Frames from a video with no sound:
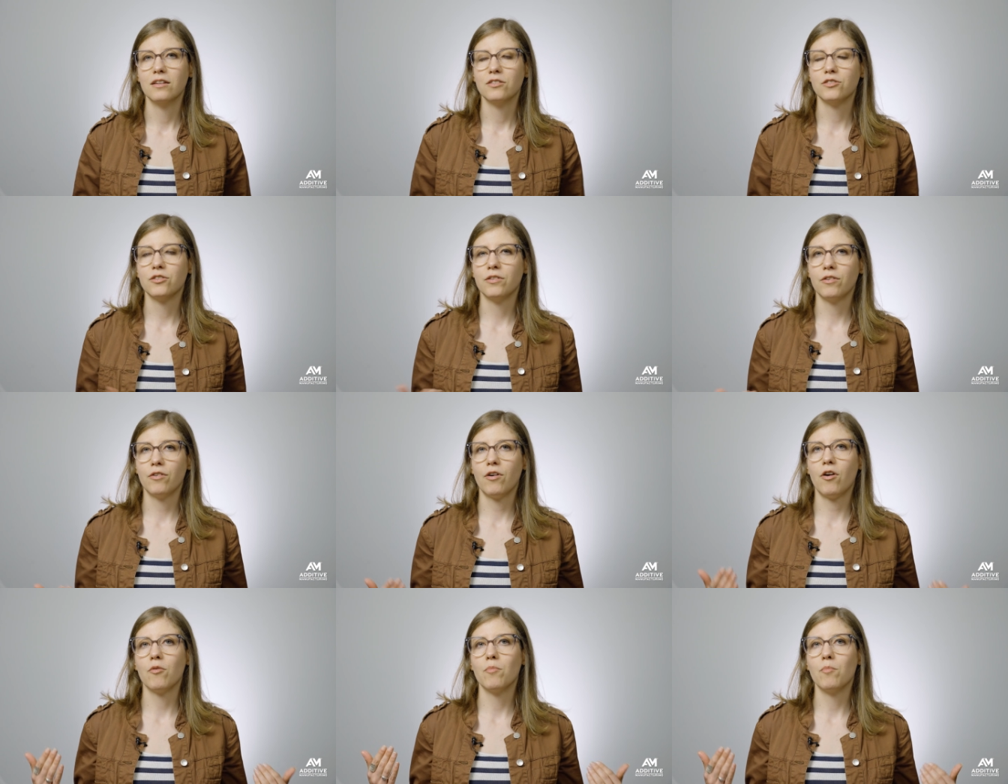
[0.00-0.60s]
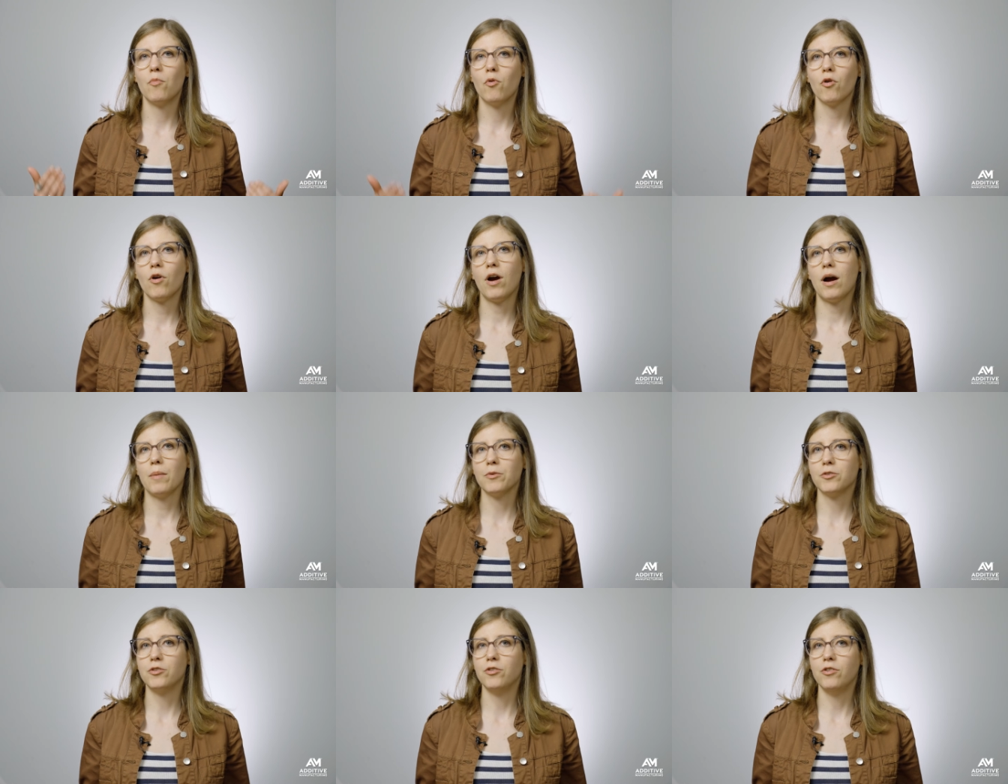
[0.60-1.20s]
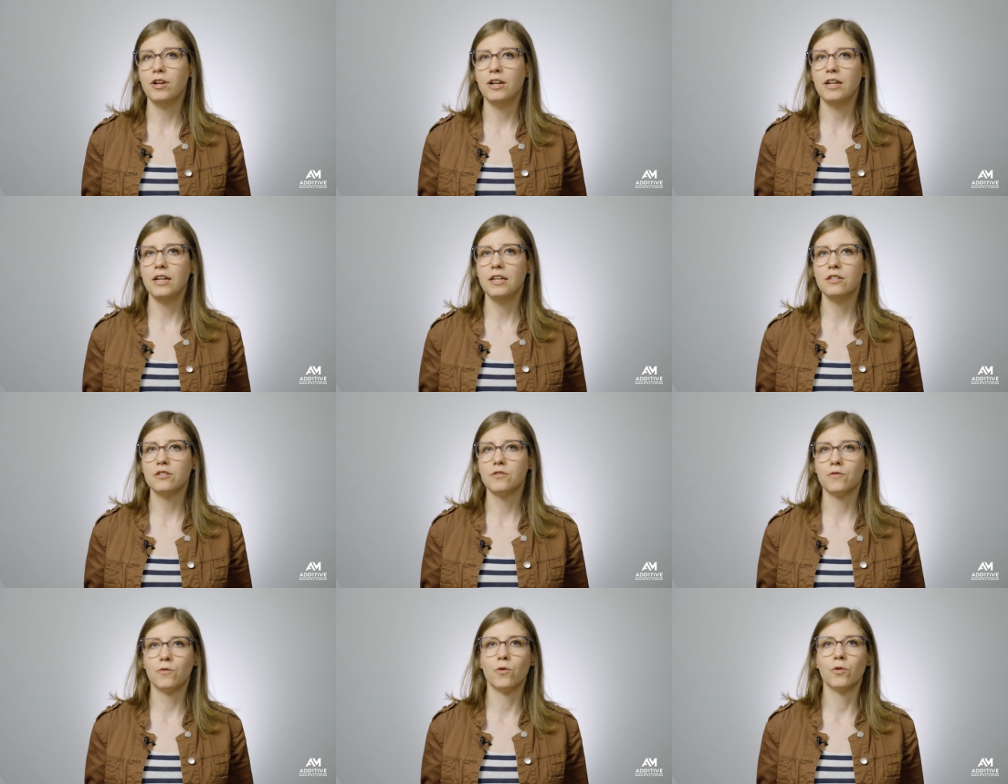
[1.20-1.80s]
So there are more
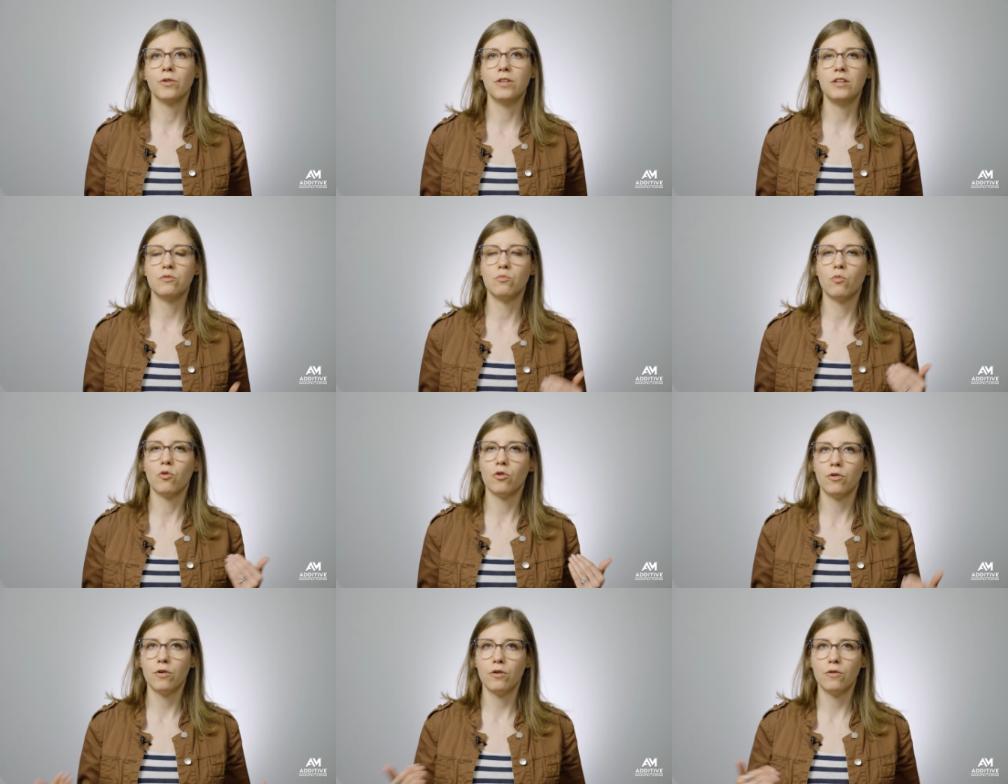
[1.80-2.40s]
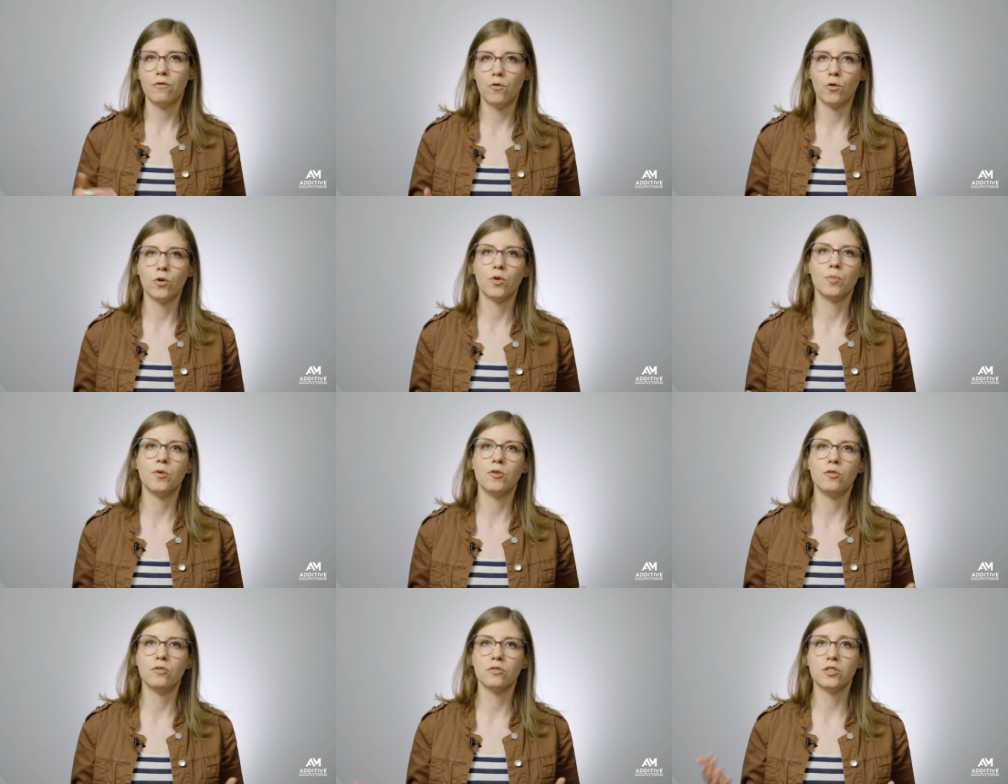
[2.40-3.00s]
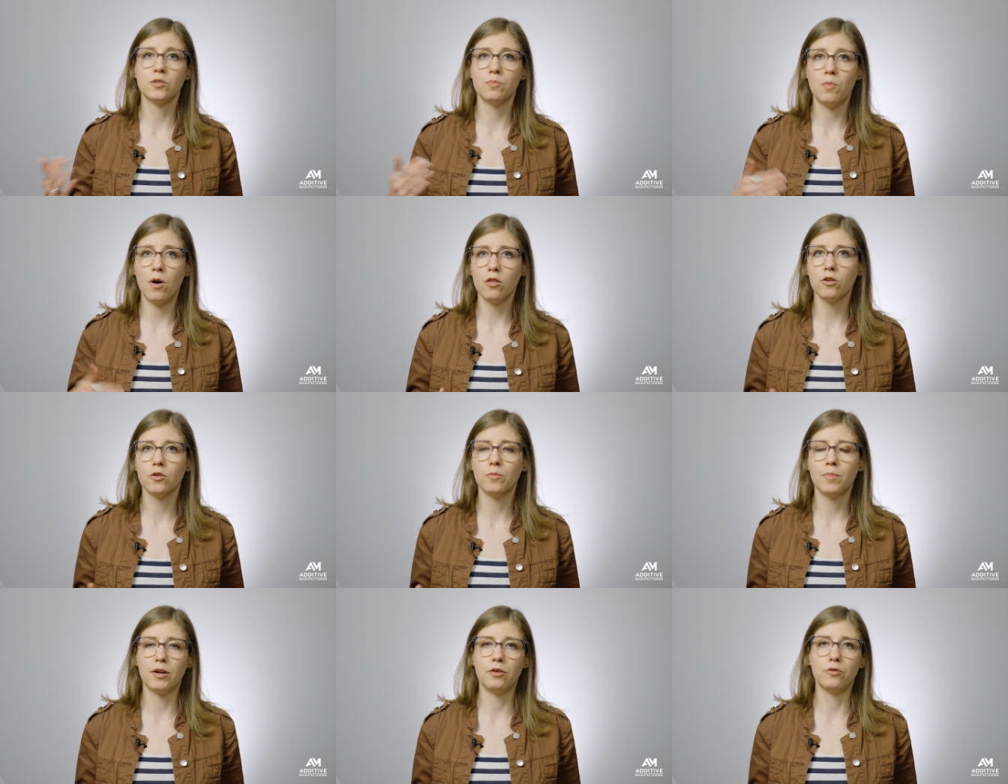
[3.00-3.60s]
opportunities for these more affordable,
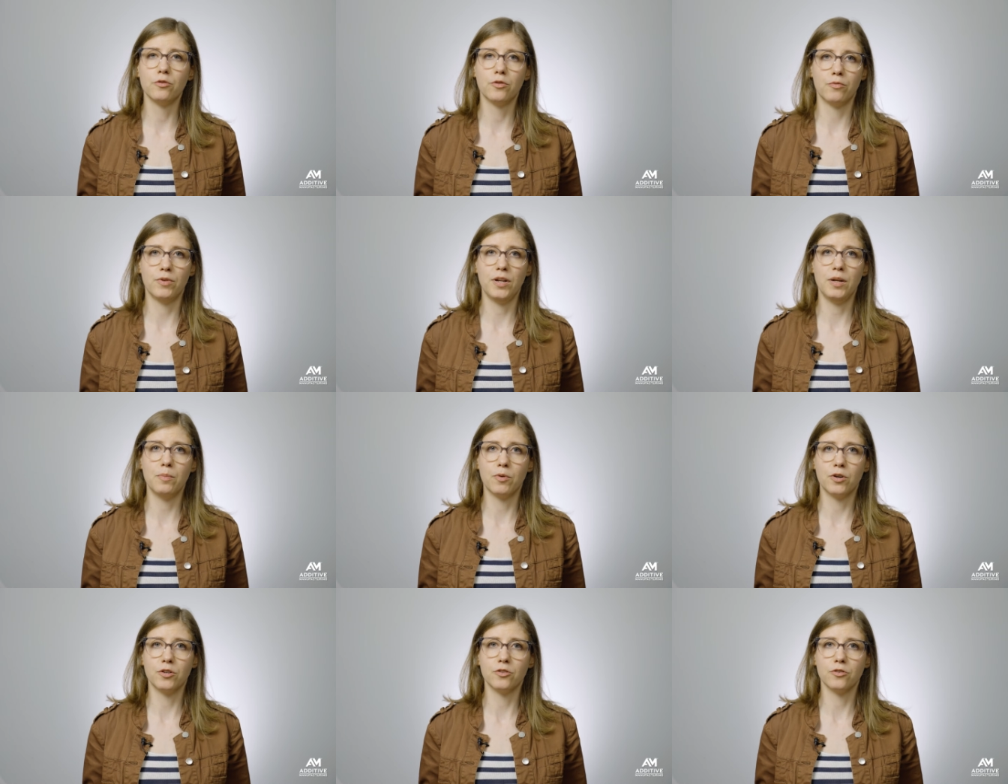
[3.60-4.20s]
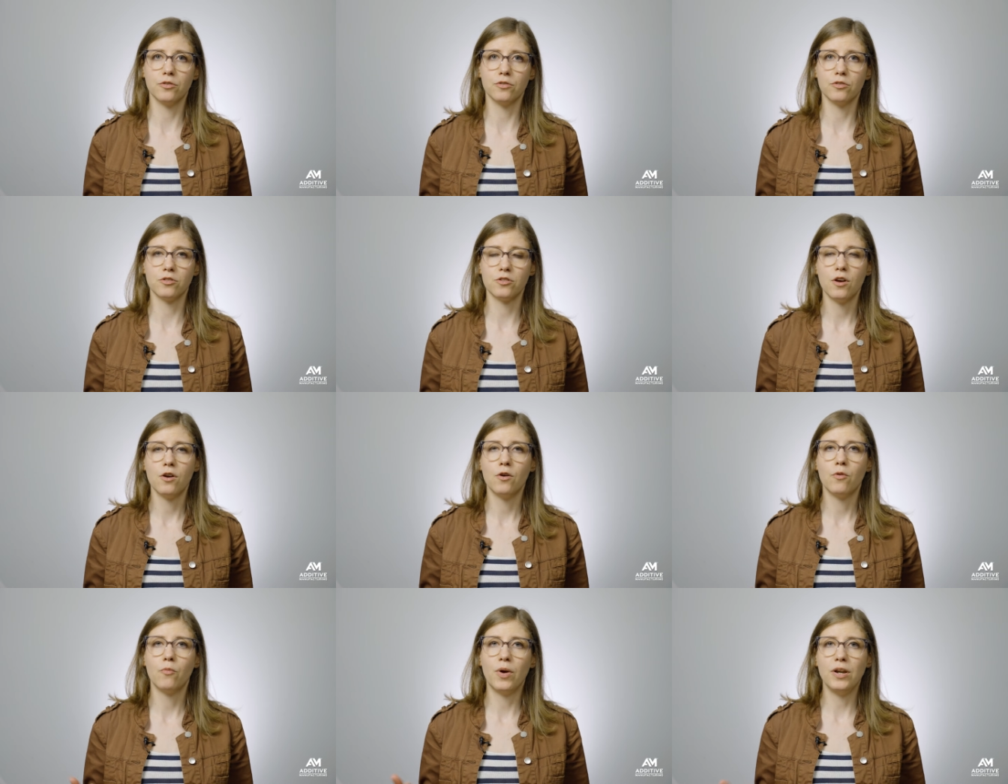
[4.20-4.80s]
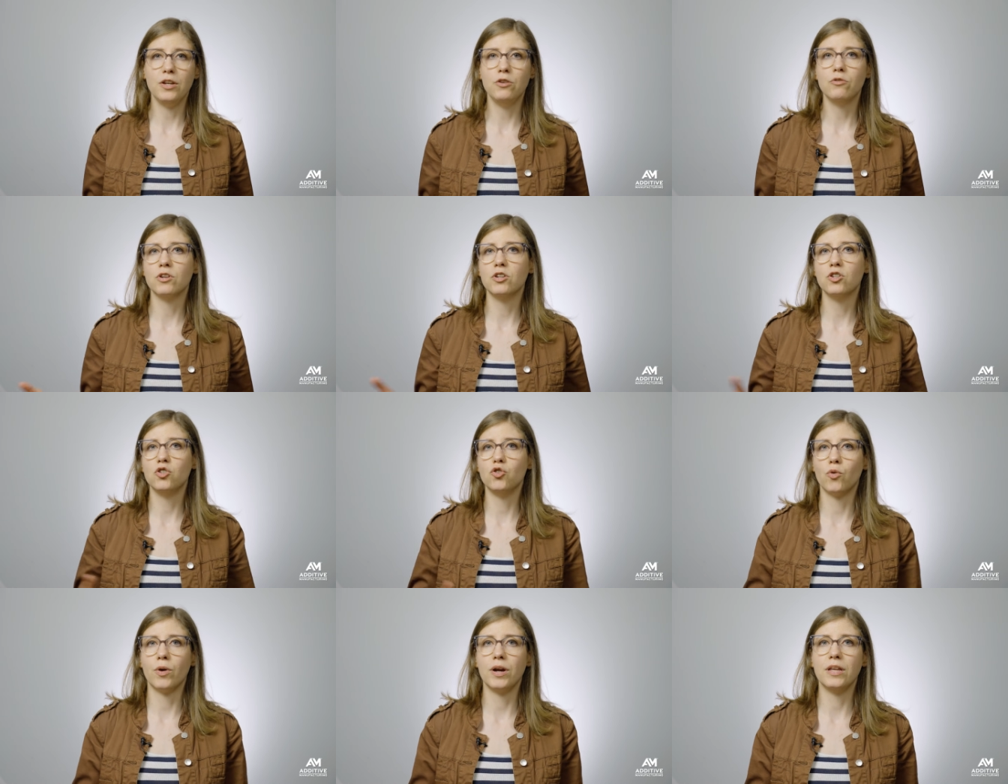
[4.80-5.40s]
smaller metal 3D printers when you
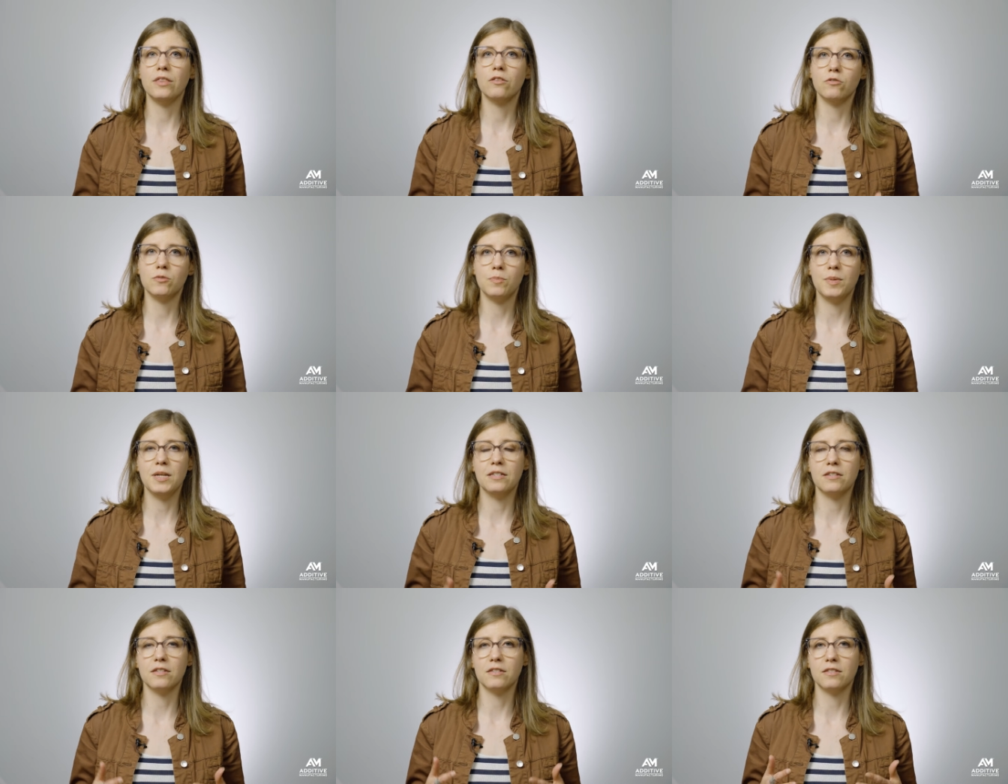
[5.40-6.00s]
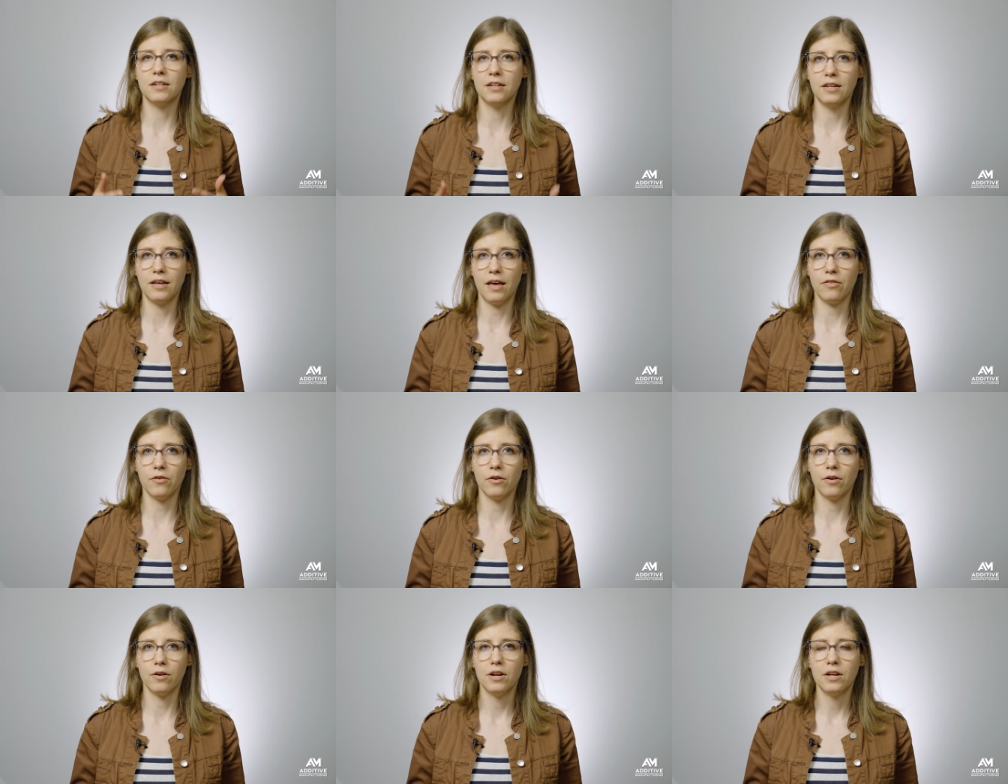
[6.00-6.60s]
can join those pieces together.